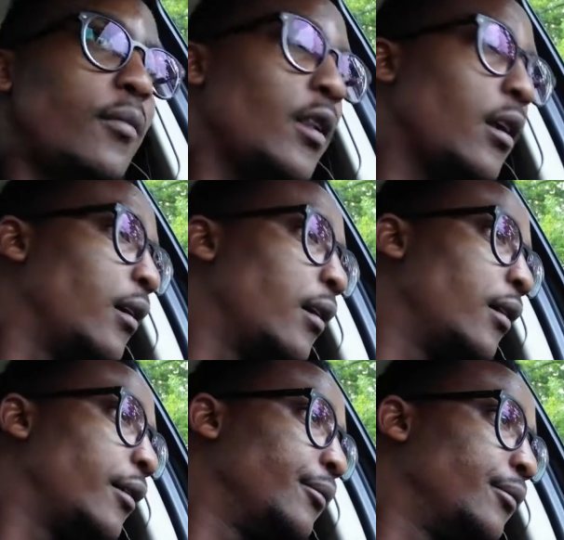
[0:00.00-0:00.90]

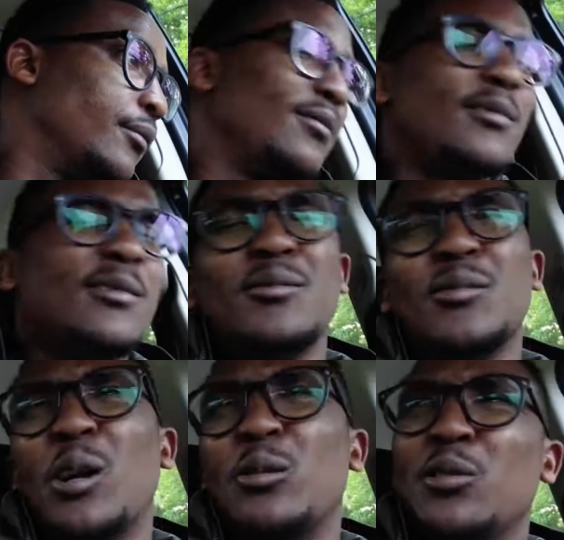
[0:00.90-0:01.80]
um,
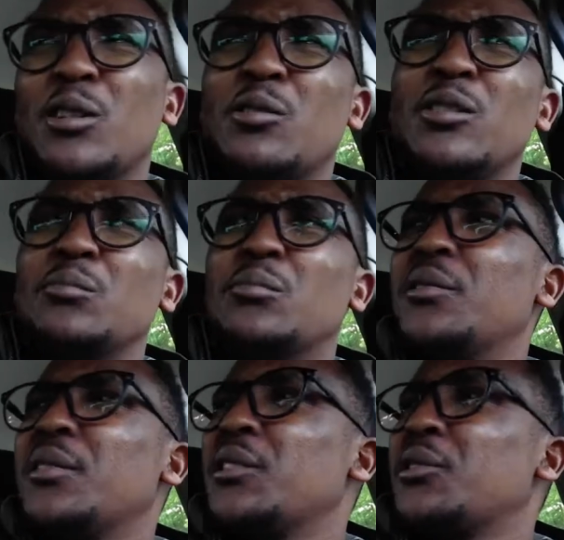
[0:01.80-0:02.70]
how do they call it
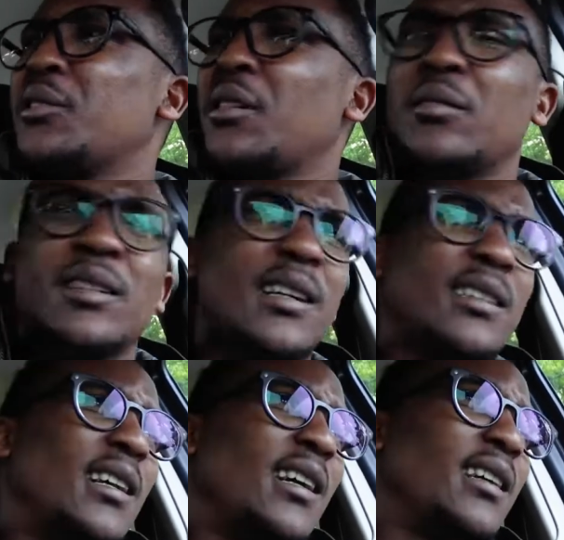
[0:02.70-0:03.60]
bonus or something like that
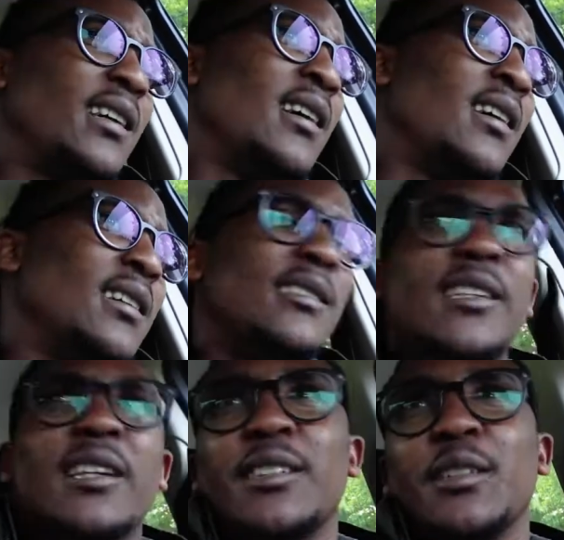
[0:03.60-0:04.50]
like
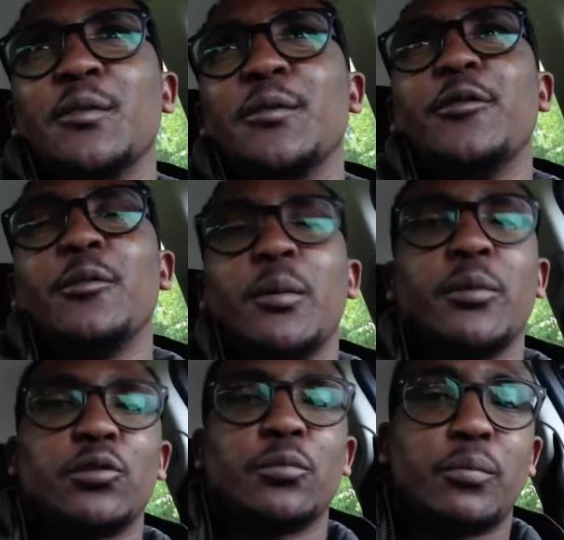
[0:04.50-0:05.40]
incentive for people
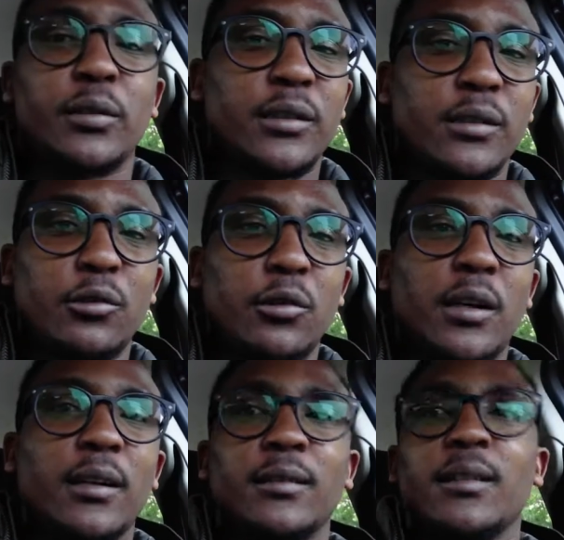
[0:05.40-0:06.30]
to purchase new
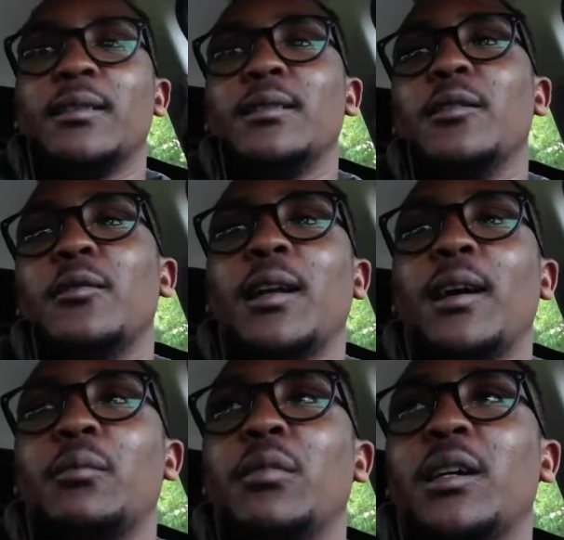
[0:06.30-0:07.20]
cars and they were like
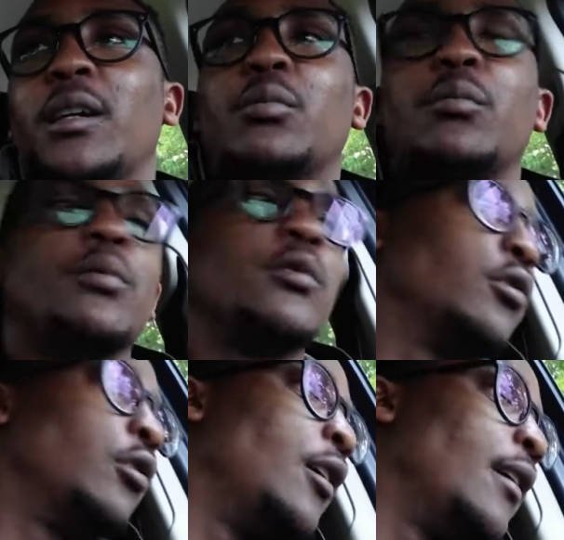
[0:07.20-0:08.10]
making a proposal
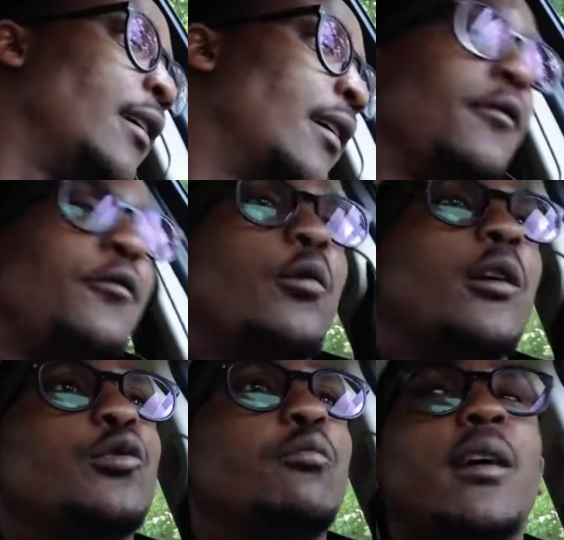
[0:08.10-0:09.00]
if you want
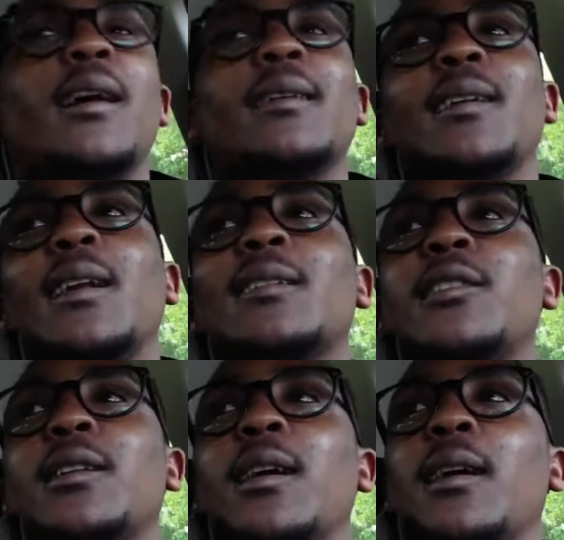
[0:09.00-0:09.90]
to buy an electric
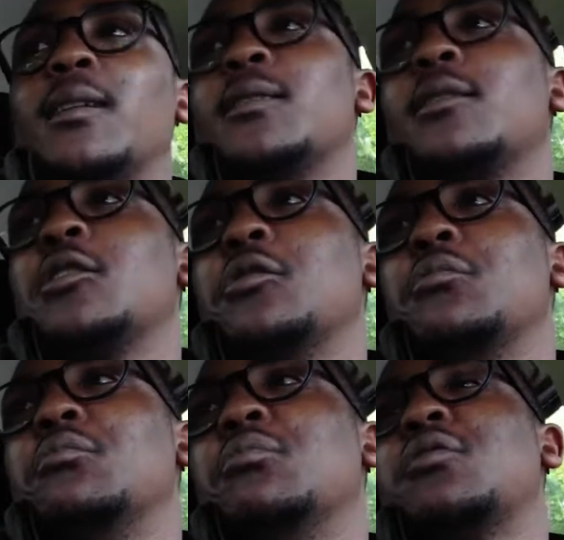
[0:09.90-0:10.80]
car, let's say
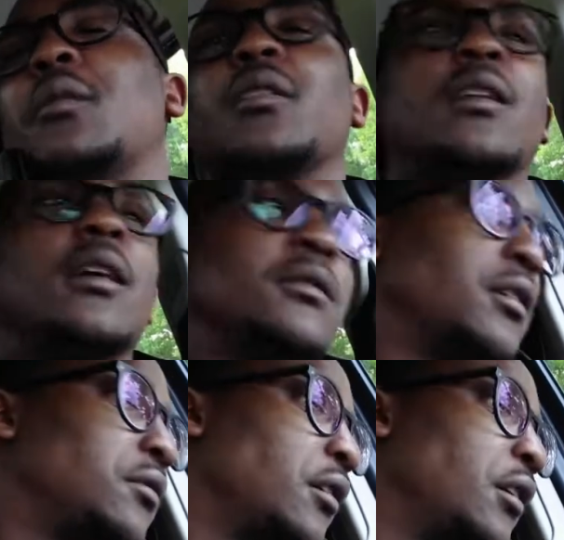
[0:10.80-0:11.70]
something like
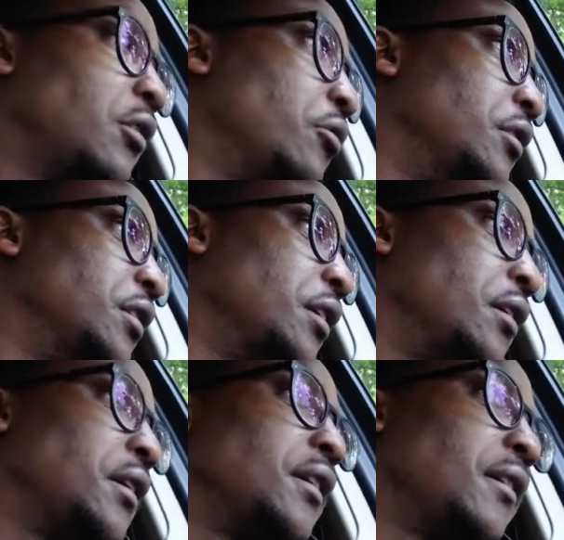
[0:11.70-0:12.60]
Tesla or
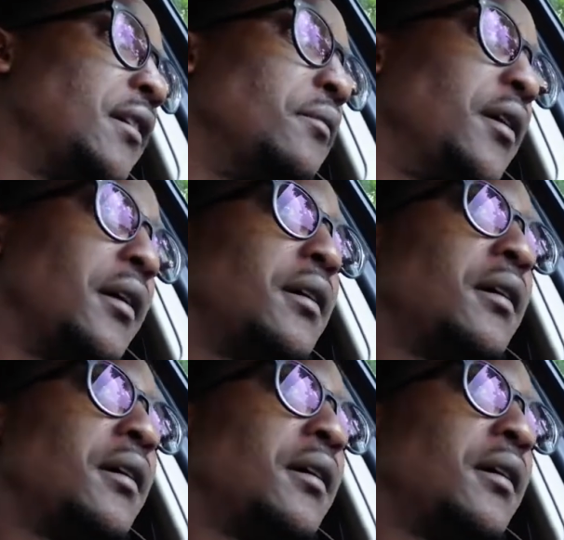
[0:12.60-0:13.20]
any other make,